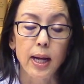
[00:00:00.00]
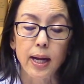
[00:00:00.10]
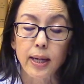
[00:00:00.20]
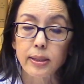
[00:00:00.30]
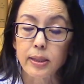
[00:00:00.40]

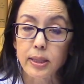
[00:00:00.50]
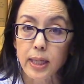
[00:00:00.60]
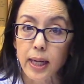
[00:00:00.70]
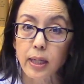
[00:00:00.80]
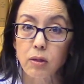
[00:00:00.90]
and
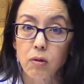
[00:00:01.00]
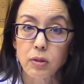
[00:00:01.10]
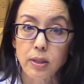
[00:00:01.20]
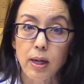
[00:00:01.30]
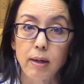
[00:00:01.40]
take
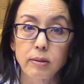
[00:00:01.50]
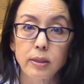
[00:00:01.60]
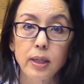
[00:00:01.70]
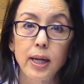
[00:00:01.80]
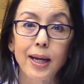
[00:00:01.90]
those
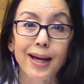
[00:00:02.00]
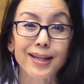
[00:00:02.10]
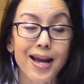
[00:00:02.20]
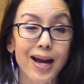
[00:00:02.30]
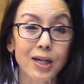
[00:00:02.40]
cells
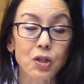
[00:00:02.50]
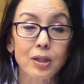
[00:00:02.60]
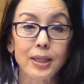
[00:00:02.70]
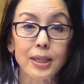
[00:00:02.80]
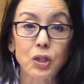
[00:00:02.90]
and
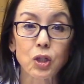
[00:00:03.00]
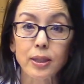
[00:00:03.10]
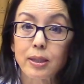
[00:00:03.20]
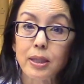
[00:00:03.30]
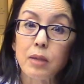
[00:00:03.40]
actually
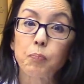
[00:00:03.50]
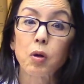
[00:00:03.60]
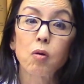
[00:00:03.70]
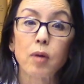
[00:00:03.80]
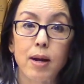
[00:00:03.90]
just
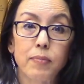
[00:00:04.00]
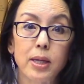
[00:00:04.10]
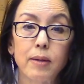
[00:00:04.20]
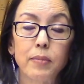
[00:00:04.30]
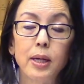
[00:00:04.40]
deprogram
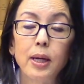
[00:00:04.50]
them